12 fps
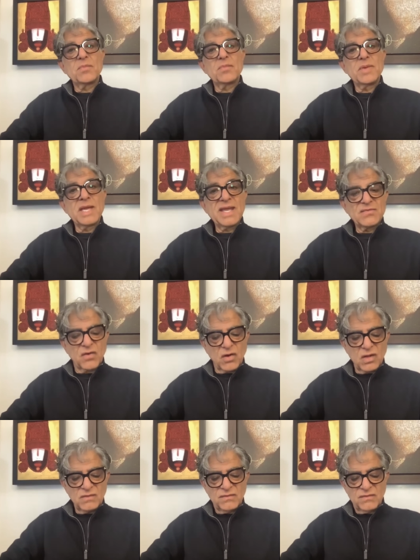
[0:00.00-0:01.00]
may
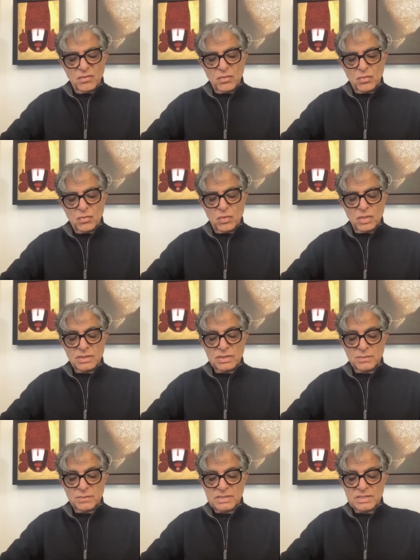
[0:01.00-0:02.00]
involve
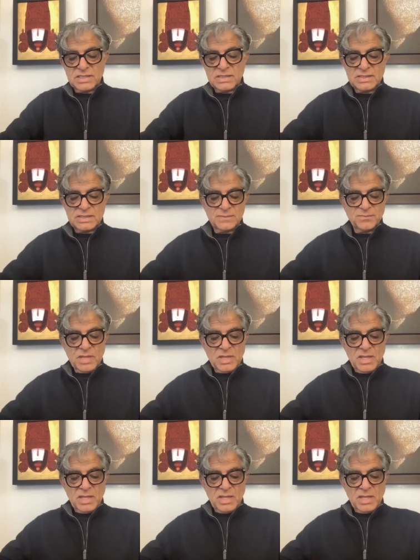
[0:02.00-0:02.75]
quantum states.